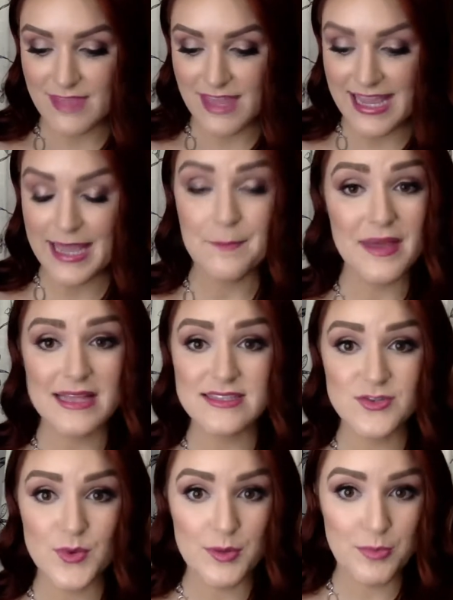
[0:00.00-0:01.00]
and
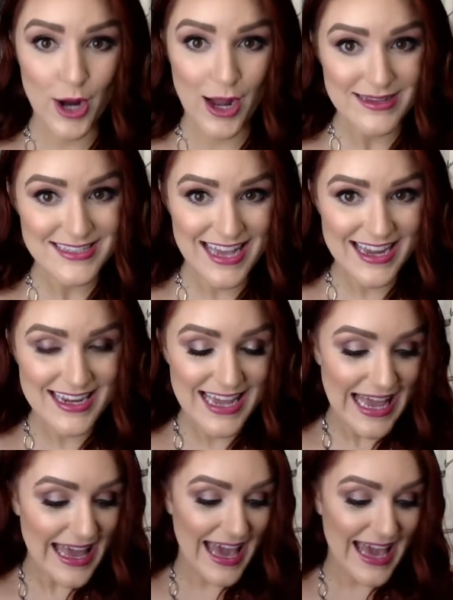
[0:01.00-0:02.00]
benzoyl peroxide
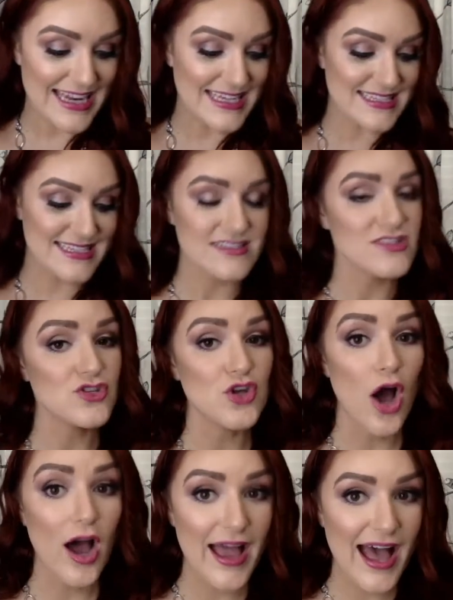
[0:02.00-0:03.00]
and it does
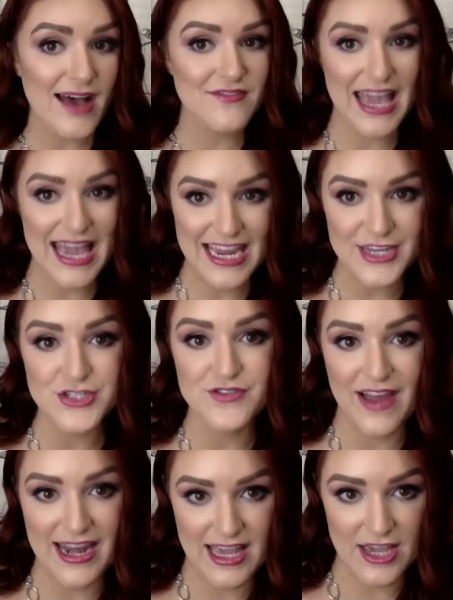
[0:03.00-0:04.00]
not have age
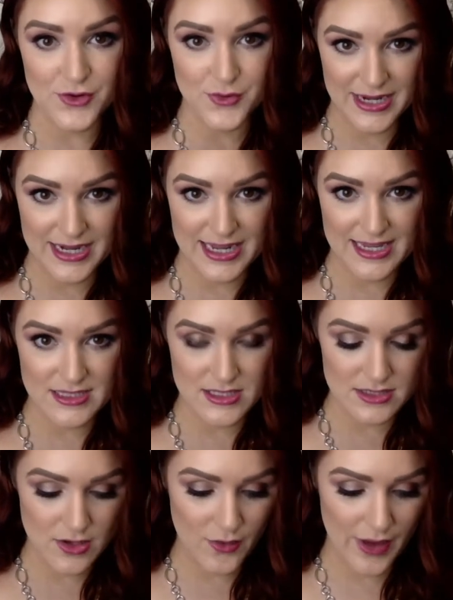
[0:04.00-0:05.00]
fighting
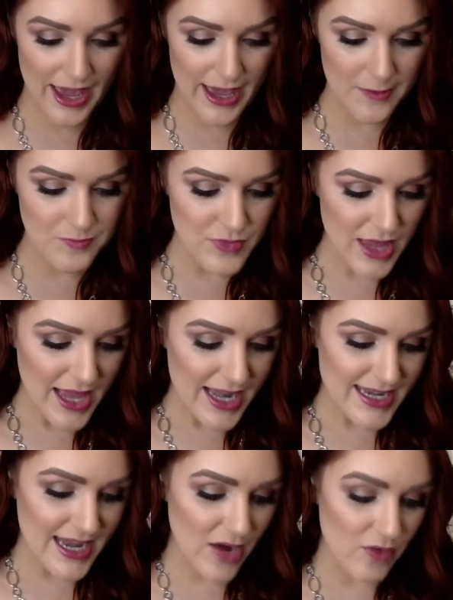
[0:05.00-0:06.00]
ingredients okay
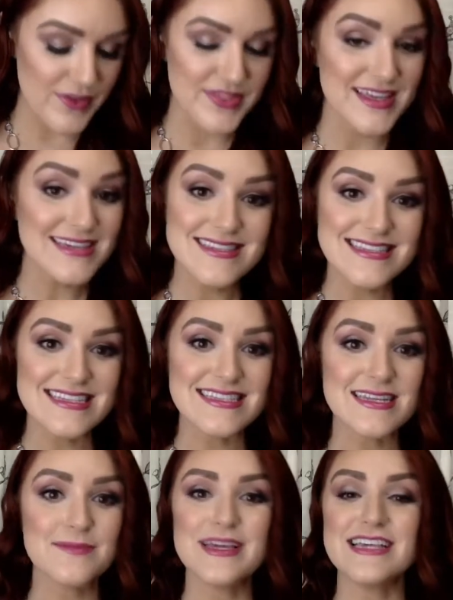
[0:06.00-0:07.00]
now this
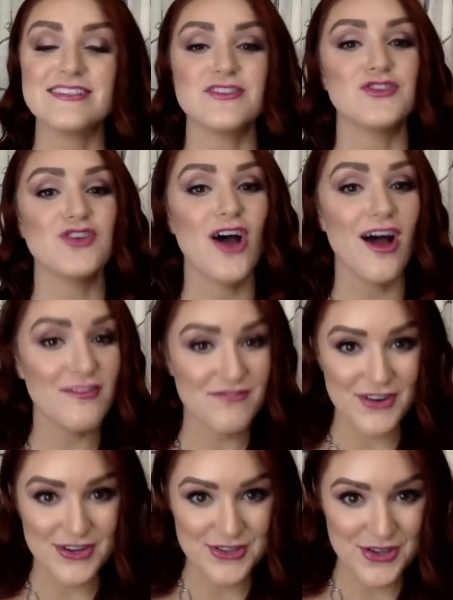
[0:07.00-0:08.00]
system is not
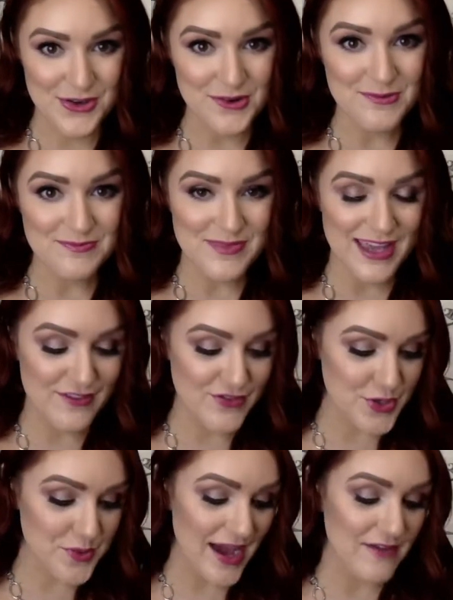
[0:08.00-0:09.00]
for you if
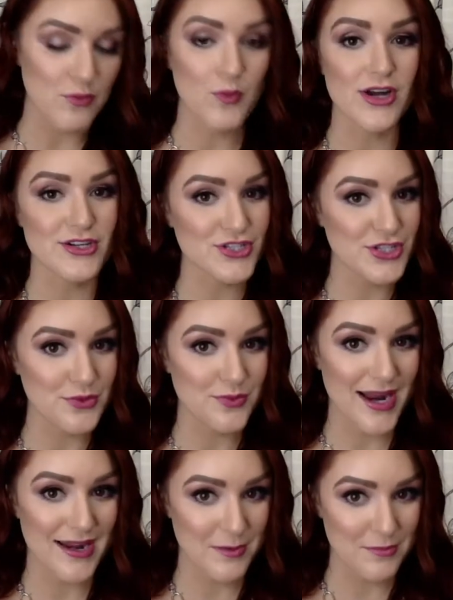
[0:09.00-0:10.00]
you have one or two
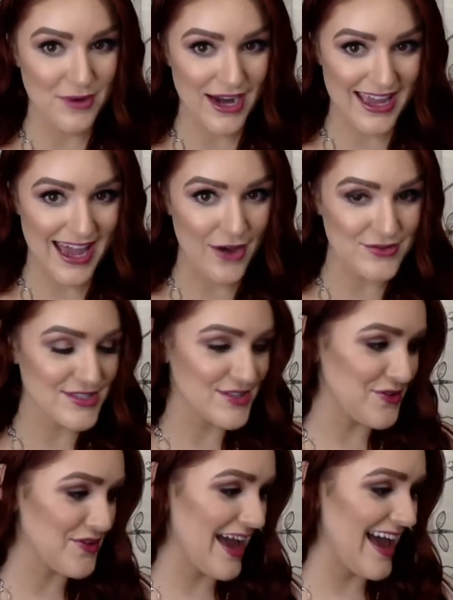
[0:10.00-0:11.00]
random breakouts
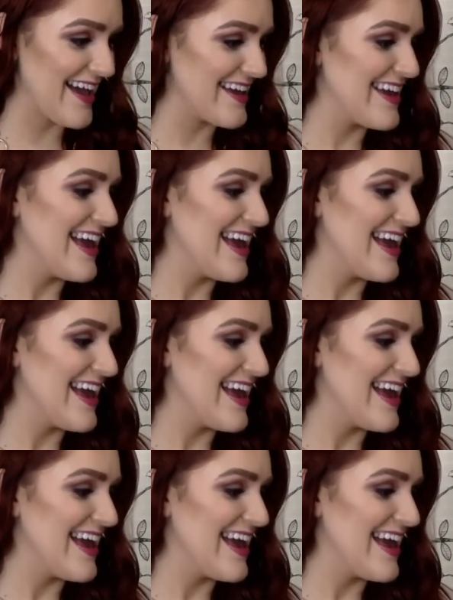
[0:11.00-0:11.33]
okay